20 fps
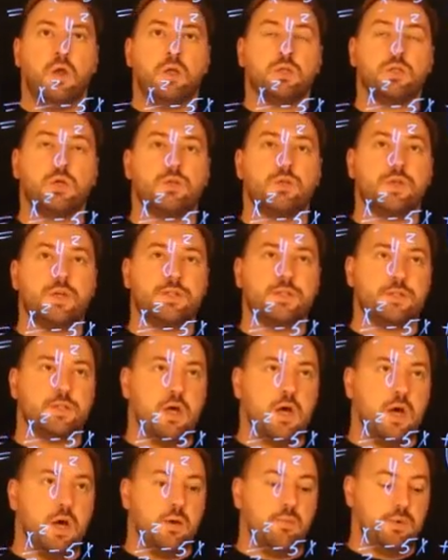So this is
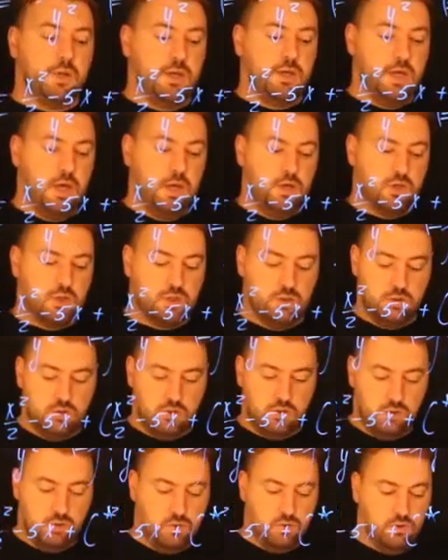the
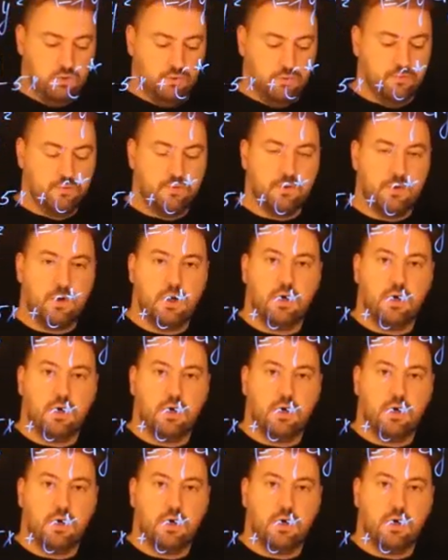application of